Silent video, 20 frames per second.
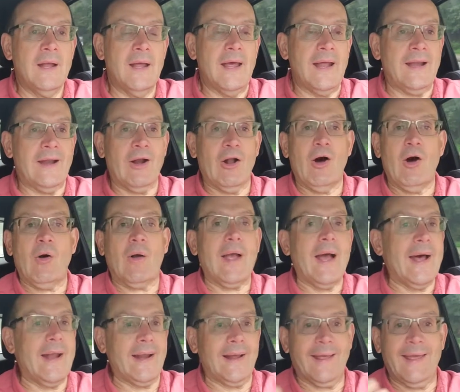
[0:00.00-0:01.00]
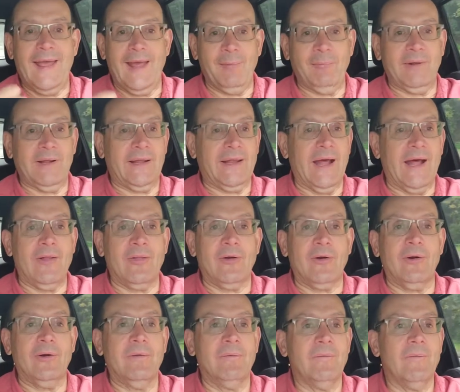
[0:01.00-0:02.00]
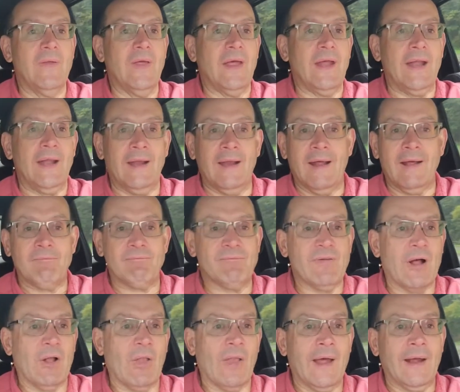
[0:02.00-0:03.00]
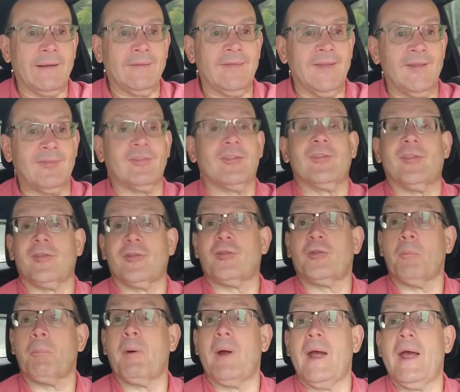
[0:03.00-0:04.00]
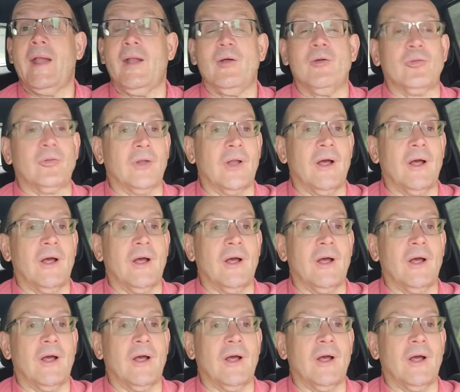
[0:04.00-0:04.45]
and it all kind of came together, and I felt like this is a Sopranos.